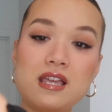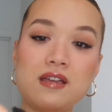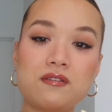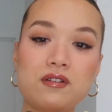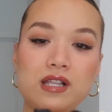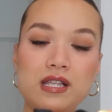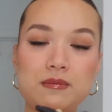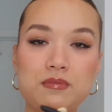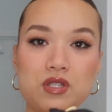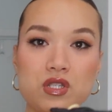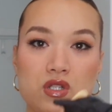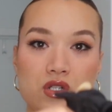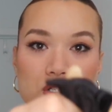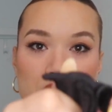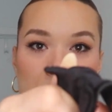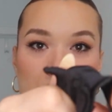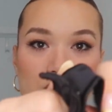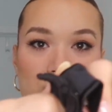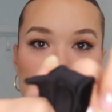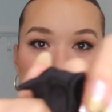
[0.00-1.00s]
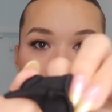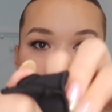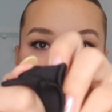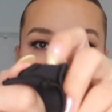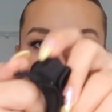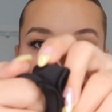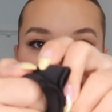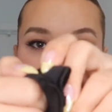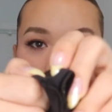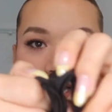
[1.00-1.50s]
have clips too.
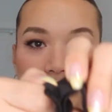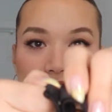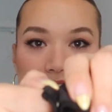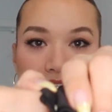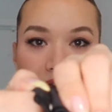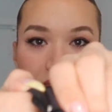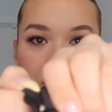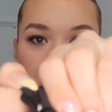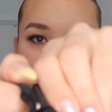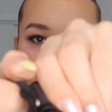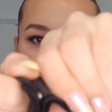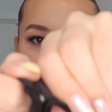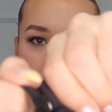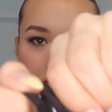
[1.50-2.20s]
I didn't even think